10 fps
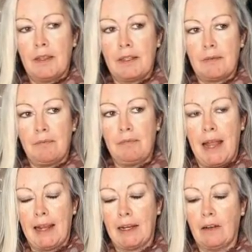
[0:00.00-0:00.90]
there's a
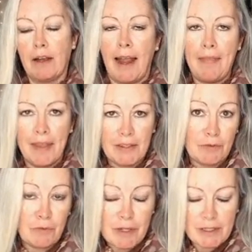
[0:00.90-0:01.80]
black line, and
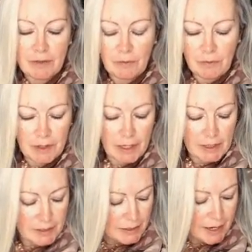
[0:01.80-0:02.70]
there's a reason for
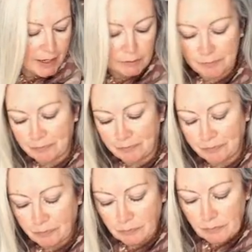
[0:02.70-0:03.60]
this. Now,
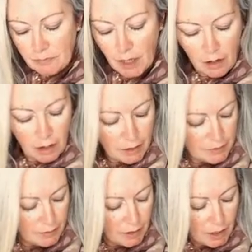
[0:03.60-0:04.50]

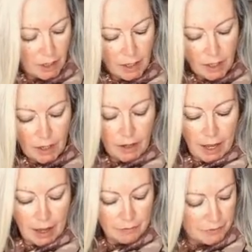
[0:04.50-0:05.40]
I
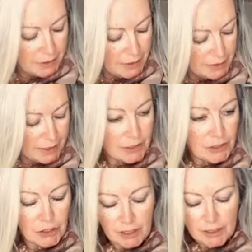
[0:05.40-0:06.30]
have these
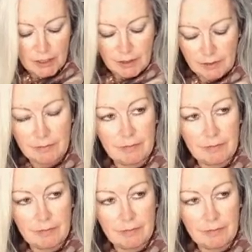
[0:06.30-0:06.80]
hinges.